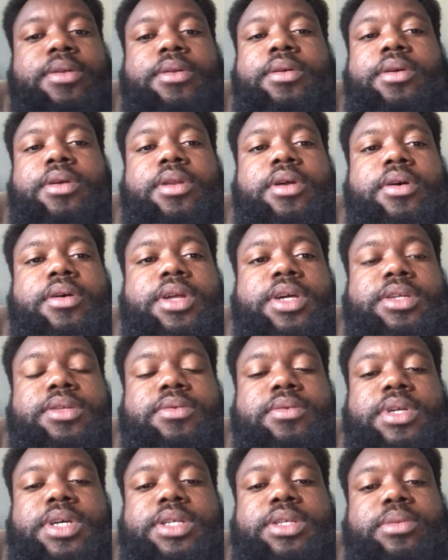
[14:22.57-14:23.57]

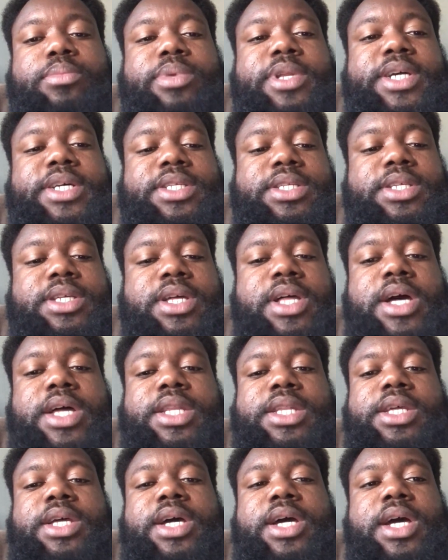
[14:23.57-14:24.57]
That's a place
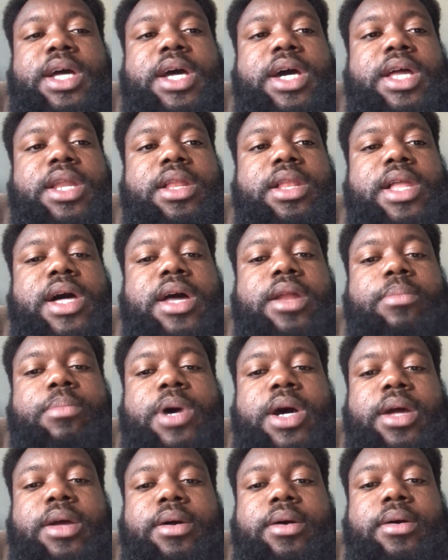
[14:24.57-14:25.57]
that I got a lot of
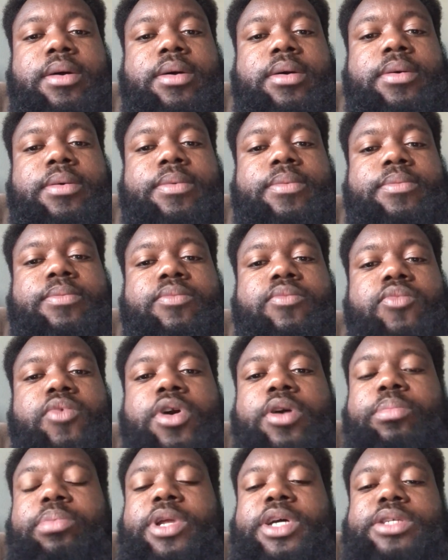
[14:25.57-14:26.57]
my
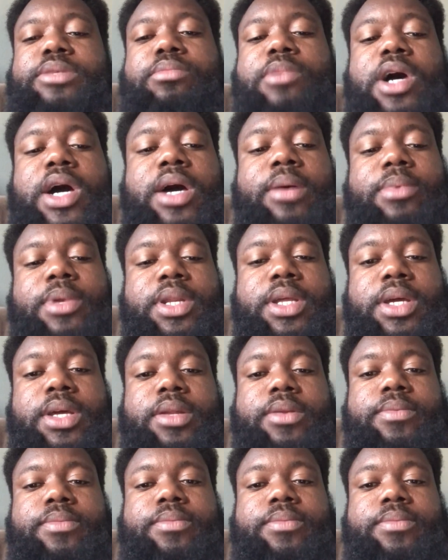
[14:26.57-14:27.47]
workplace mobbing at.